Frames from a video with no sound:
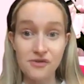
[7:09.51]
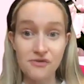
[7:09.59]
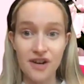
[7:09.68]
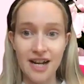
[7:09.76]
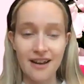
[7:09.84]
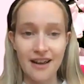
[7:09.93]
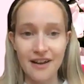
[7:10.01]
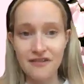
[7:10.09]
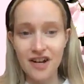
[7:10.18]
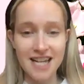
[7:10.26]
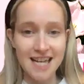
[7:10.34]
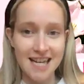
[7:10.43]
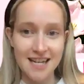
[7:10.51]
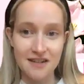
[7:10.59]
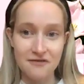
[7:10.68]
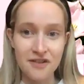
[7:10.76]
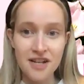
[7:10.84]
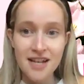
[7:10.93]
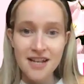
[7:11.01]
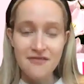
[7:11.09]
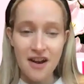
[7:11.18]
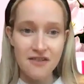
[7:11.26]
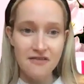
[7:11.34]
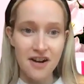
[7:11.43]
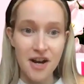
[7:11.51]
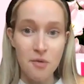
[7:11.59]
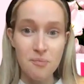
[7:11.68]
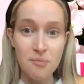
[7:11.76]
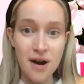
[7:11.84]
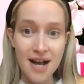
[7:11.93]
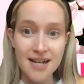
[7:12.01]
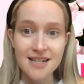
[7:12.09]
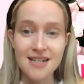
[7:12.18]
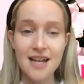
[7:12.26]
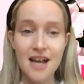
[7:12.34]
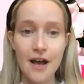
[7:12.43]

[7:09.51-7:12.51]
really funky and very, very on brand,